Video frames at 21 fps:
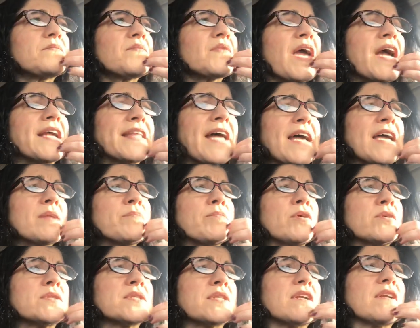and I had
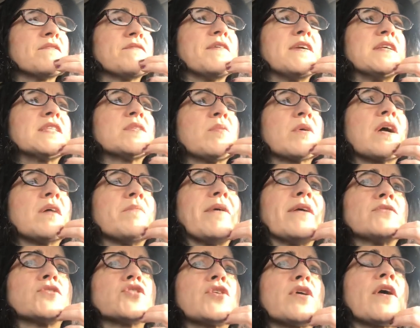posted on Facebook
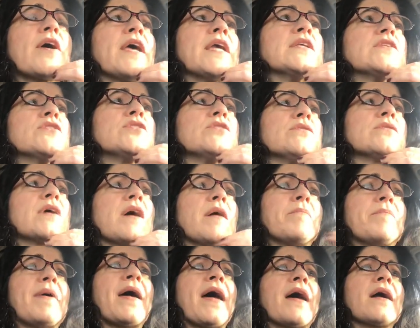about trying to
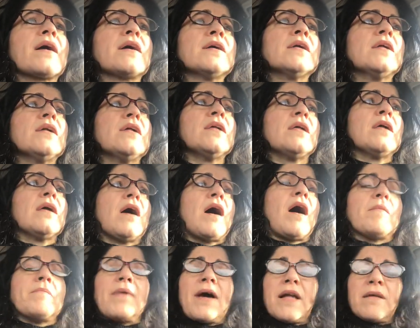cut back
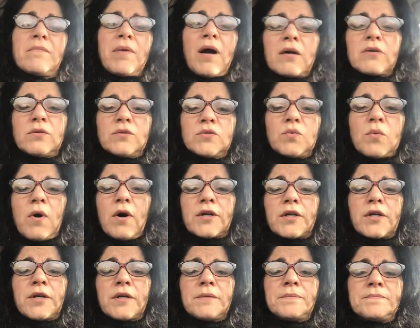on buying bottled
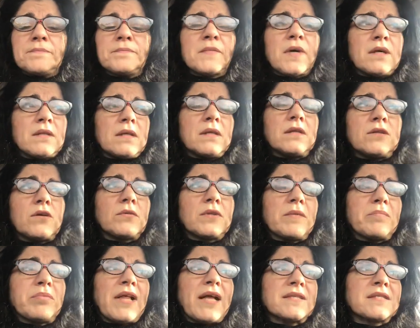water, in
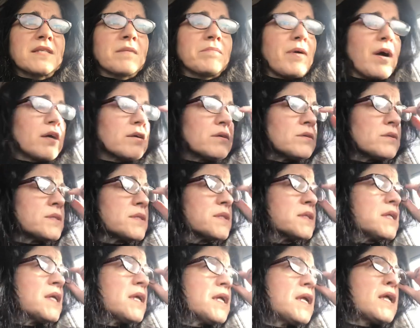the plastic
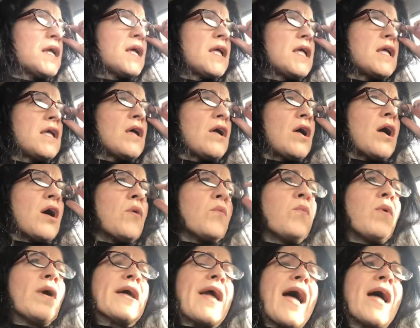bottles.
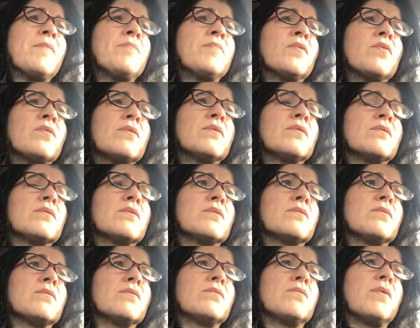What
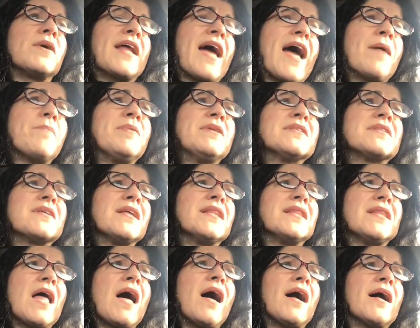happens a
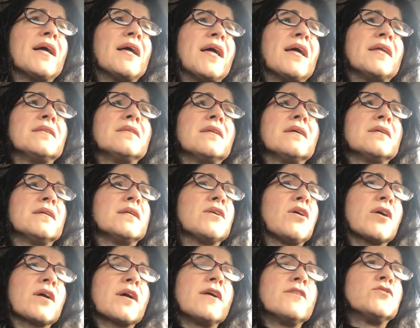lot, and in
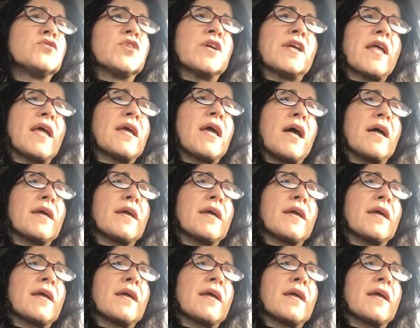our country, and I